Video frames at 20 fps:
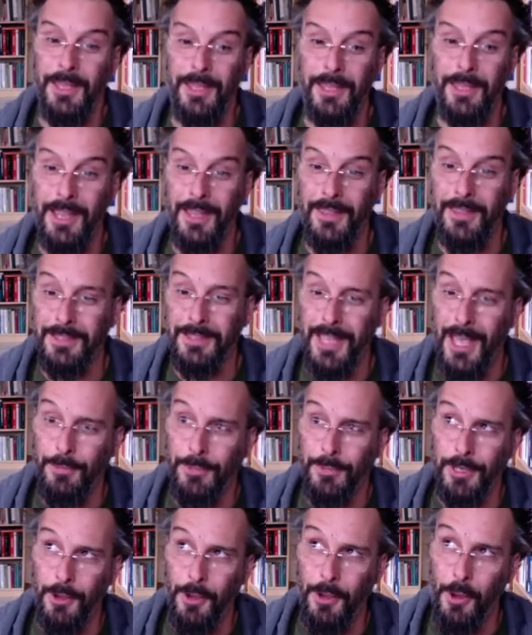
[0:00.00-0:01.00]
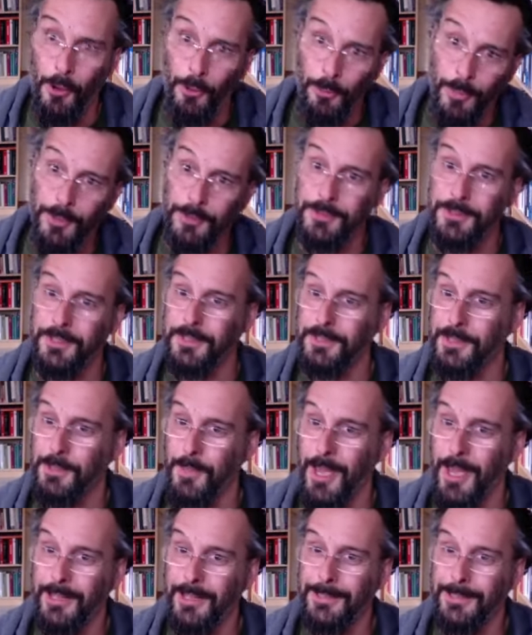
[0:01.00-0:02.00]
and that's happening almost
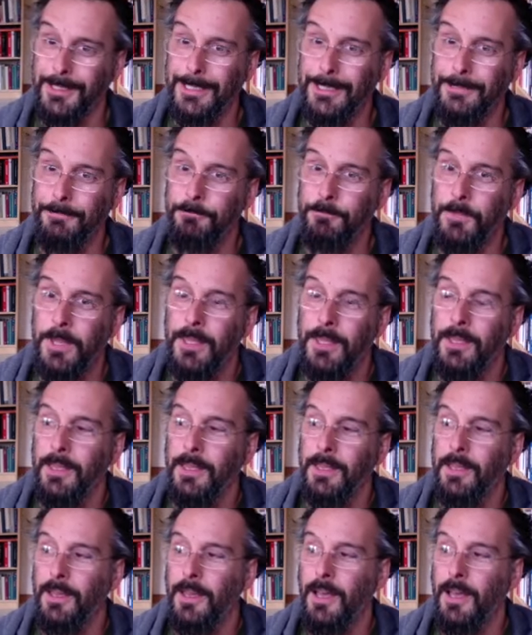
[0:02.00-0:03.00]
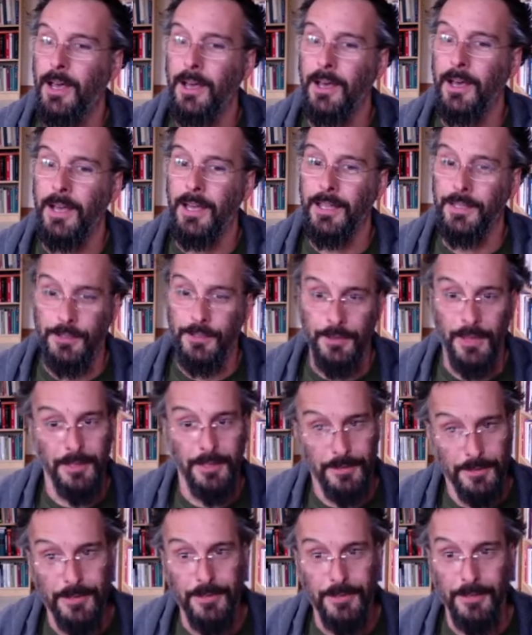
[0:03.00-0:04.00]
systematically. And so
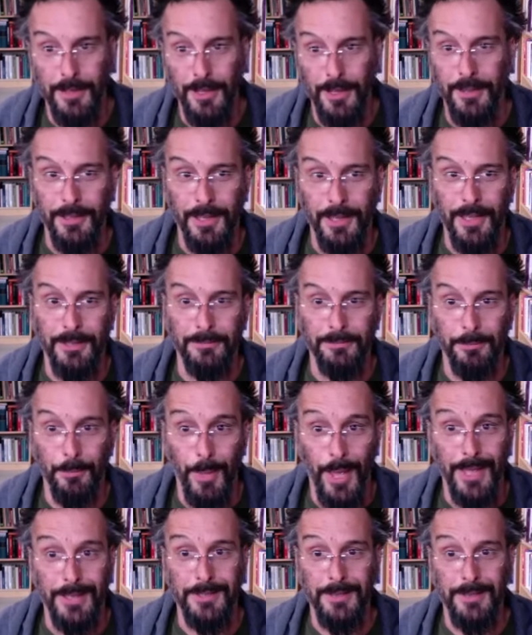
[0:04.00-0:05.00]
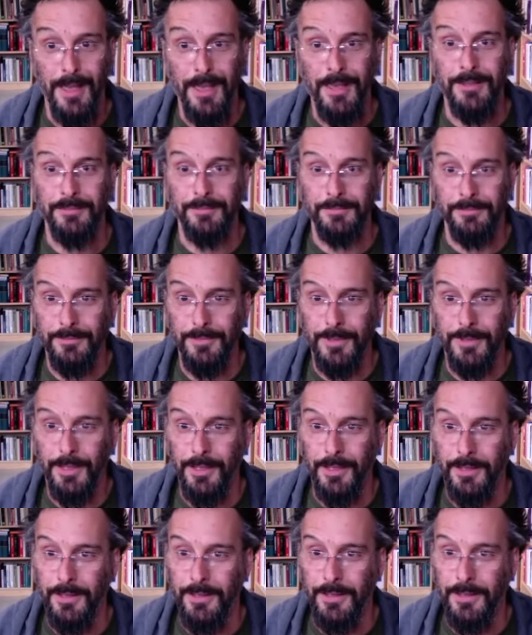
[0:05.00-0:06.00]
that's, again, bad sign,
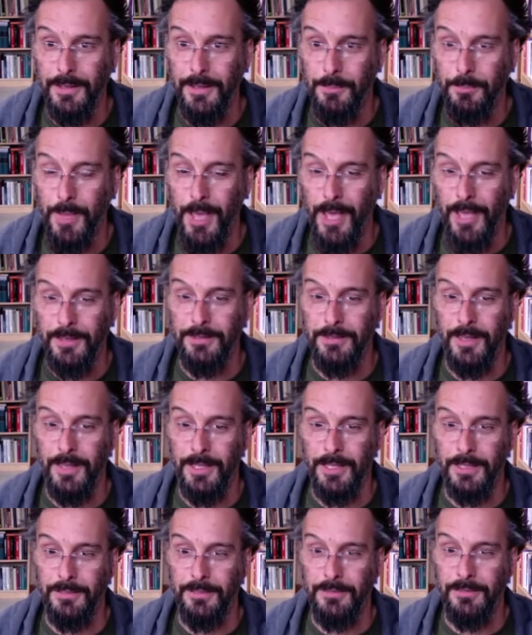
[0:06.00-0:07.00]
and a bad sign